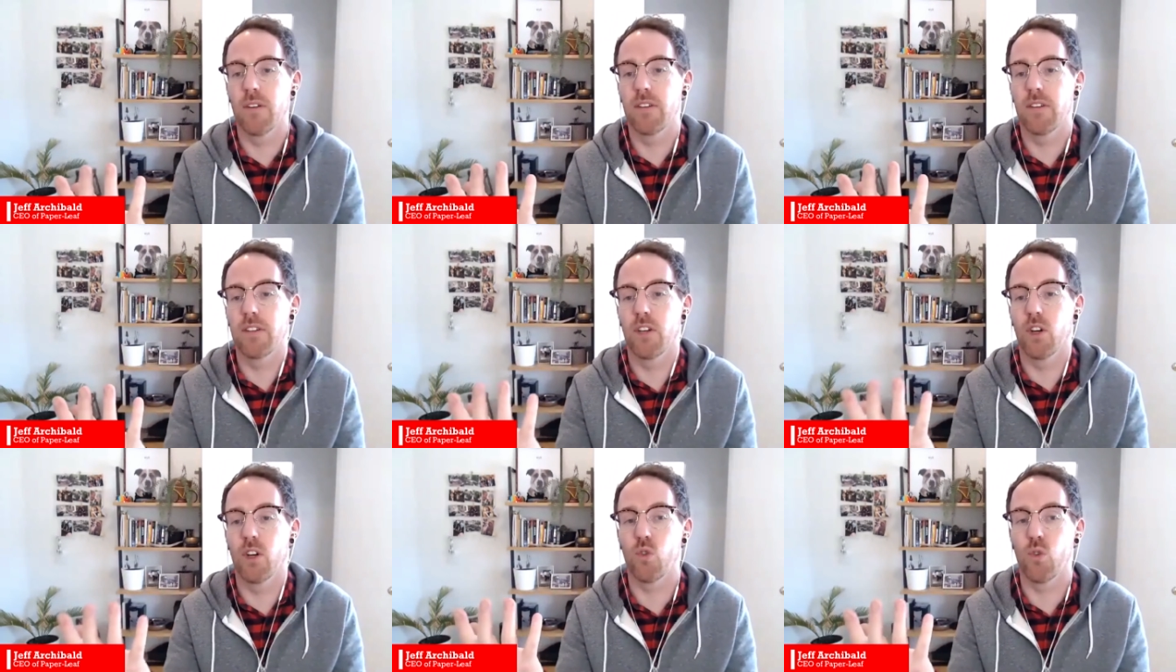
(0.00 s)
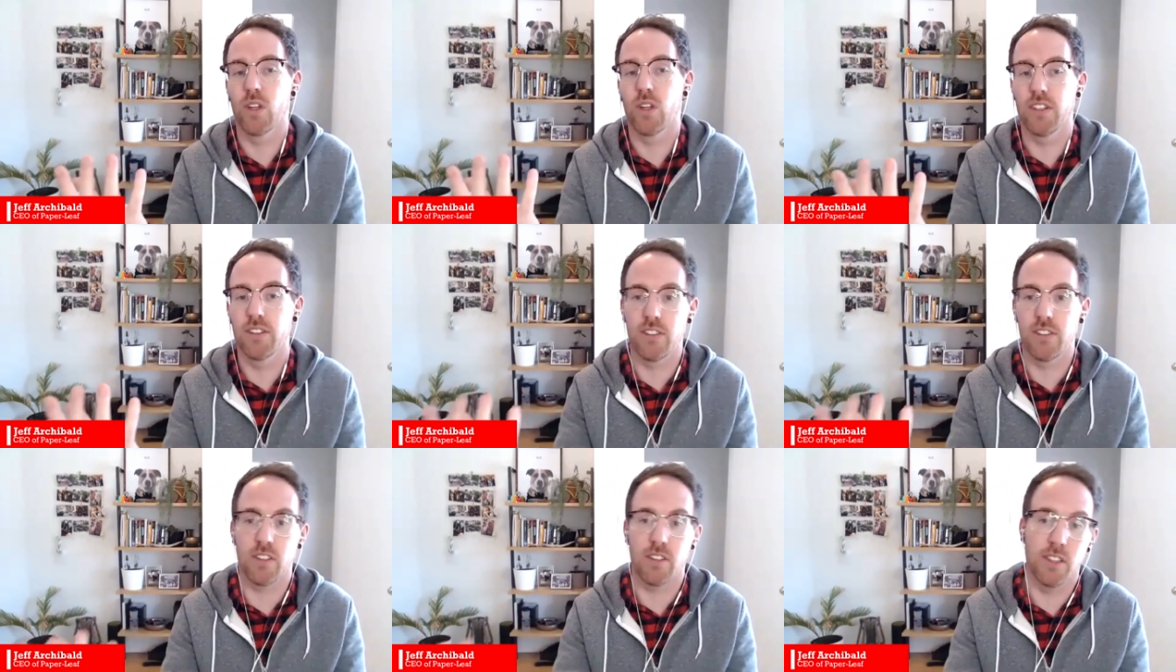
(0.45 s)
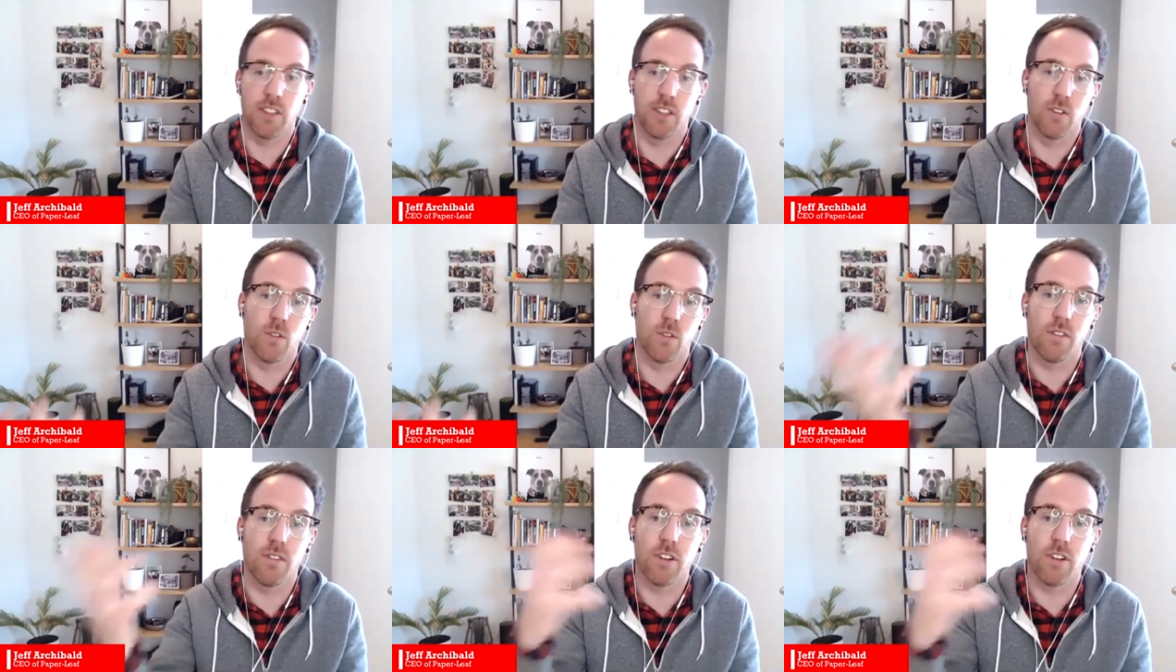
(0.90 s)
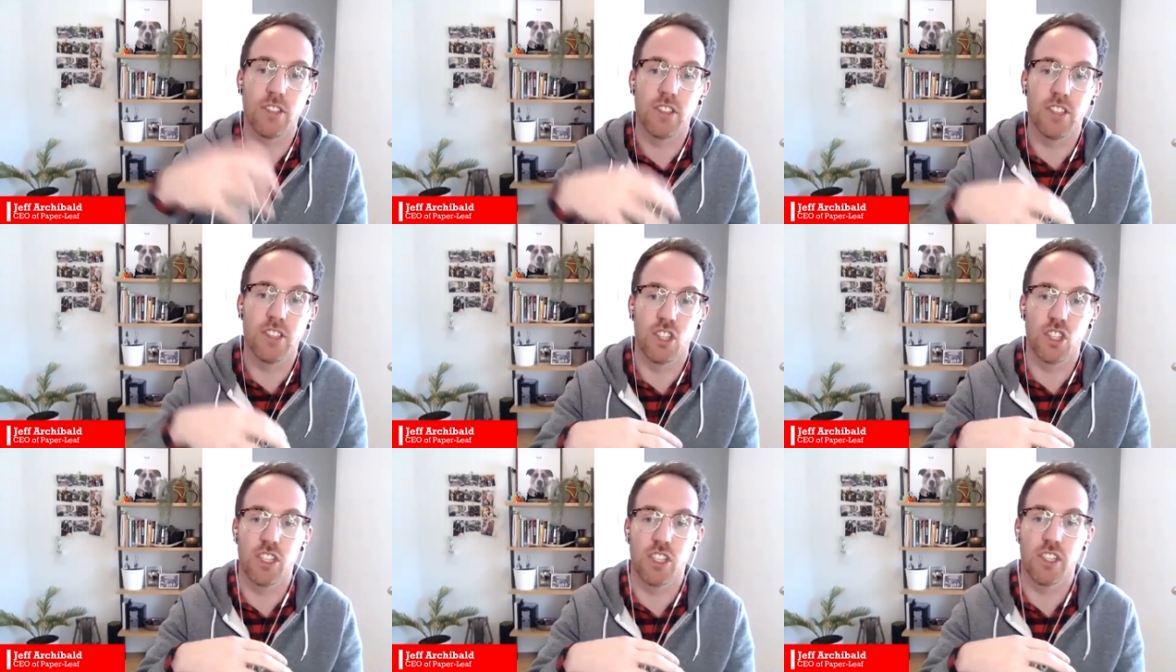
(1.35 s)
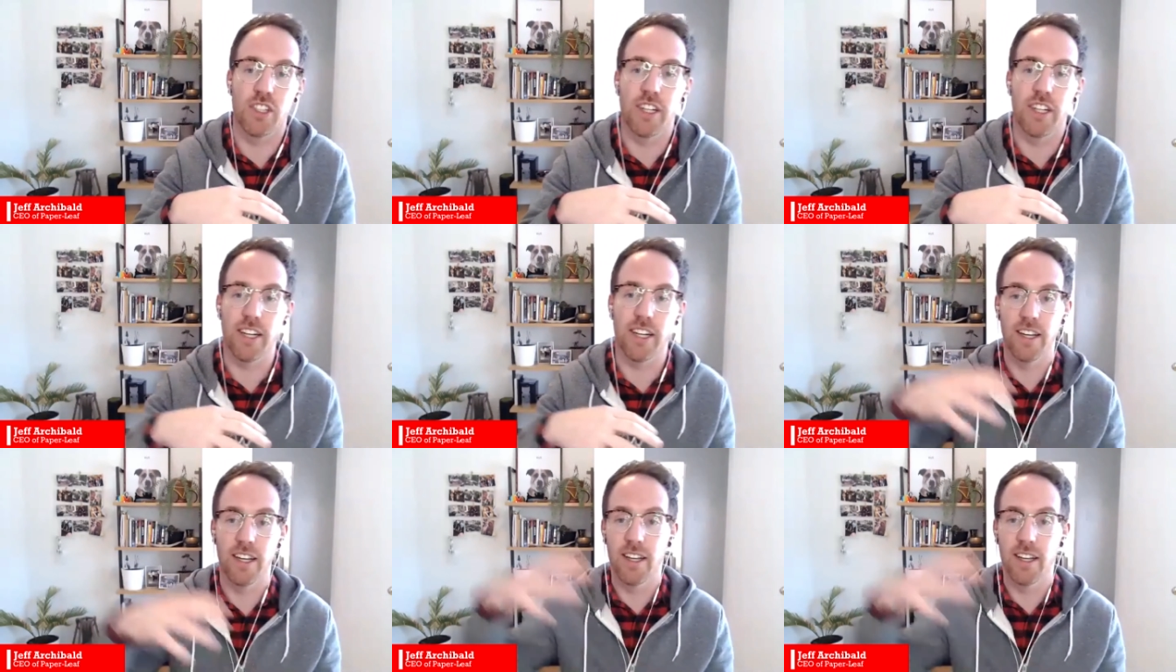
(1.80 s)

realistically reverse engineering